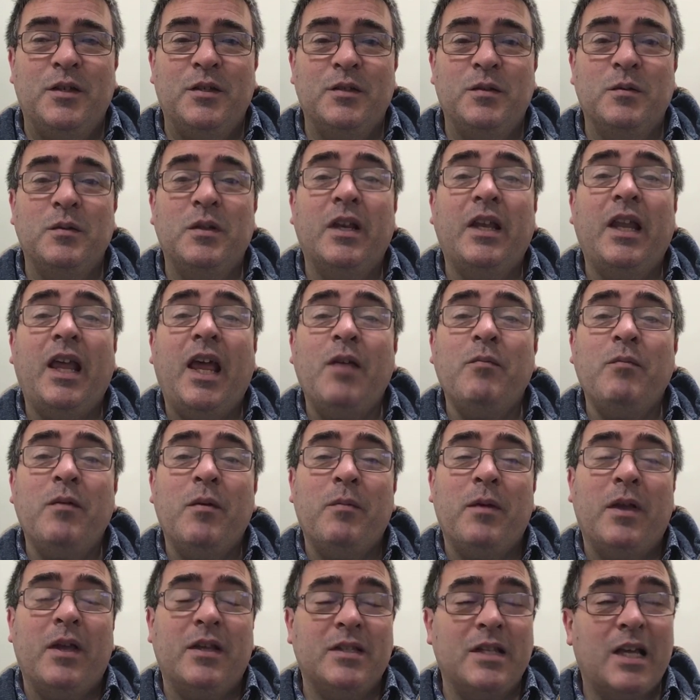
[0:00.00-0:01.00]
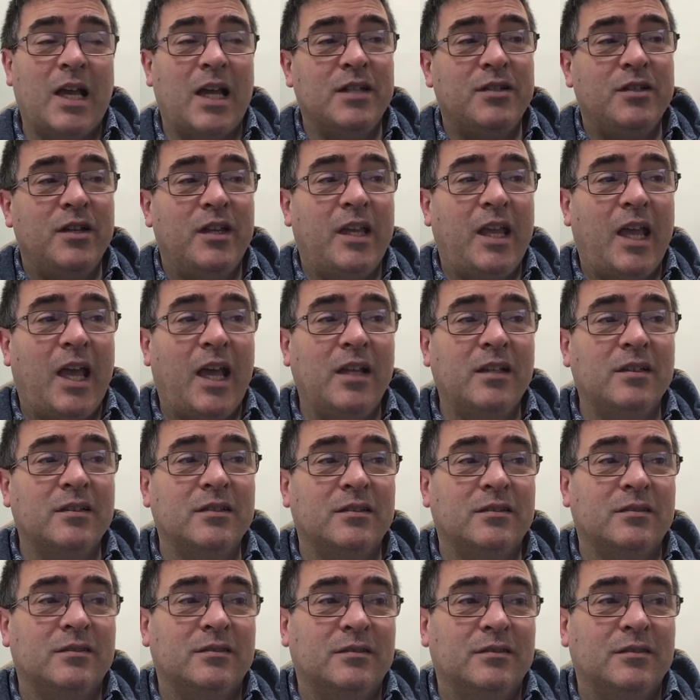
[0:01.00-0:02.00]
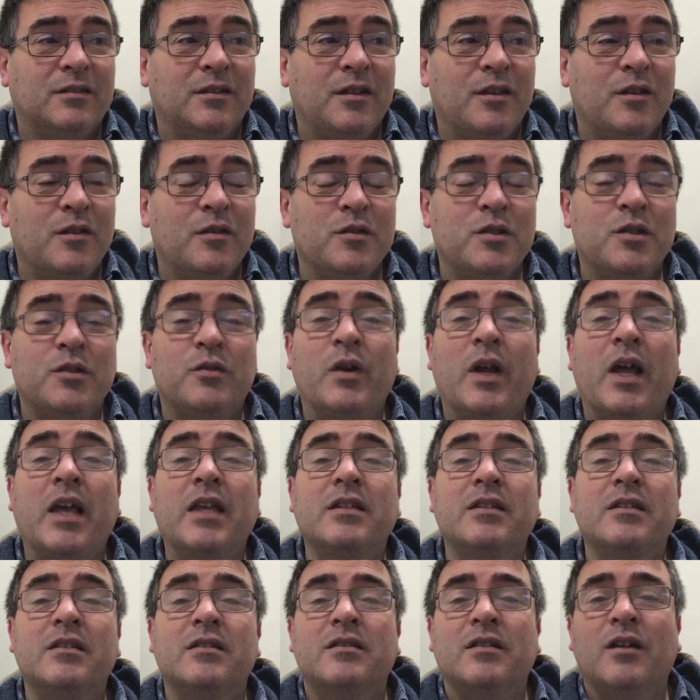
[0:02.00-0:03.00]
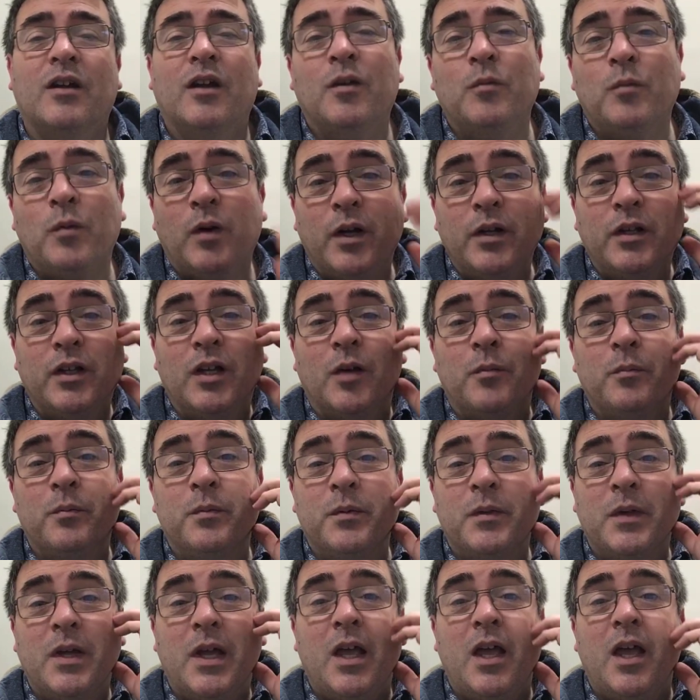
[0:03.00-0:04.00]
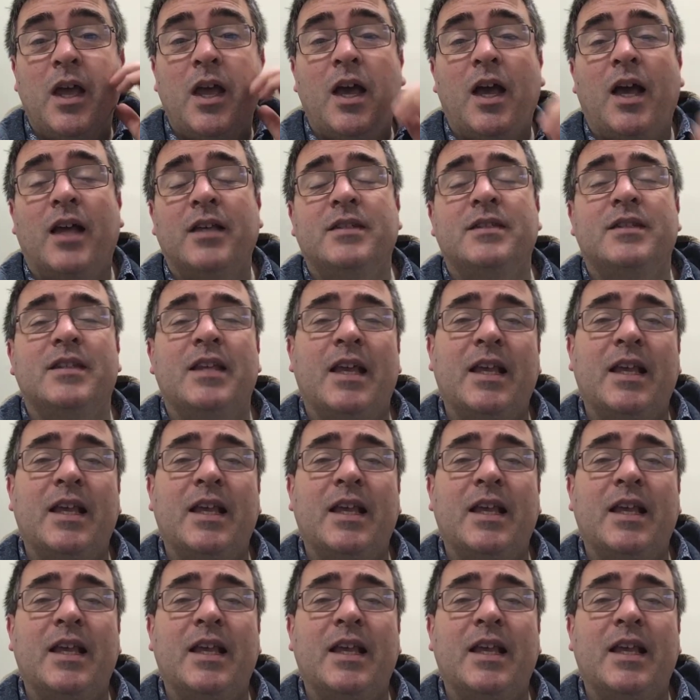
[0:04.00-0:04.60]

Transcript: So today, maybe it's as you get stressed or wound up, as